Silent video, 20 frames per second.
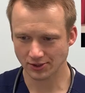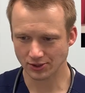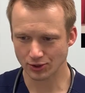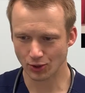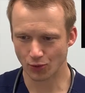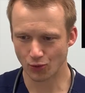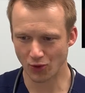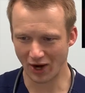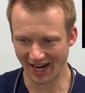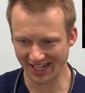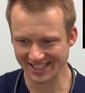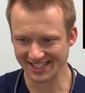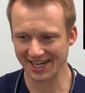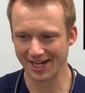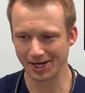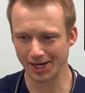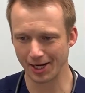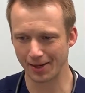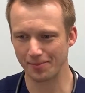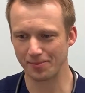Right side
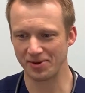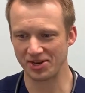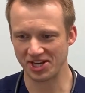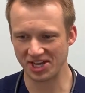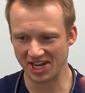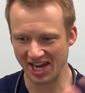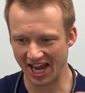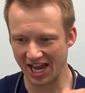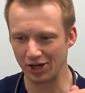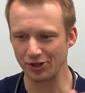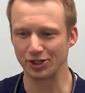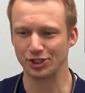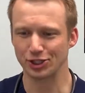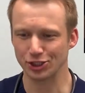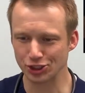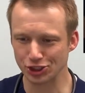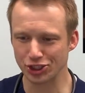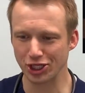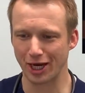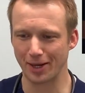up. Nailed it.
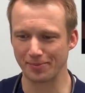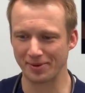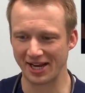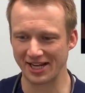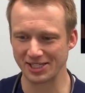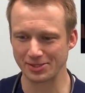Good job, Dance